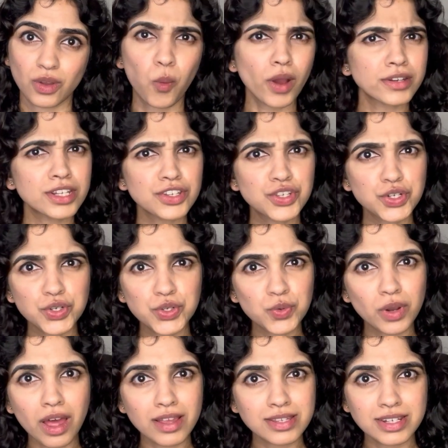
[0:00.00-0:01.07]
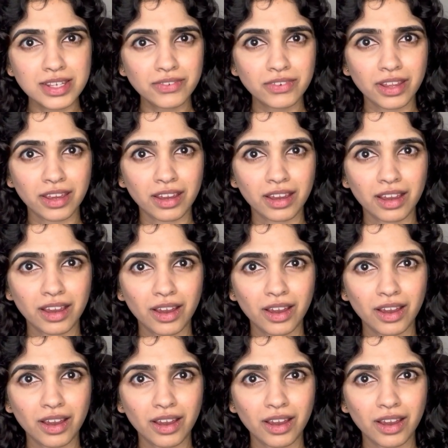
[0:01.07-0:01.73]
What did you do last evening?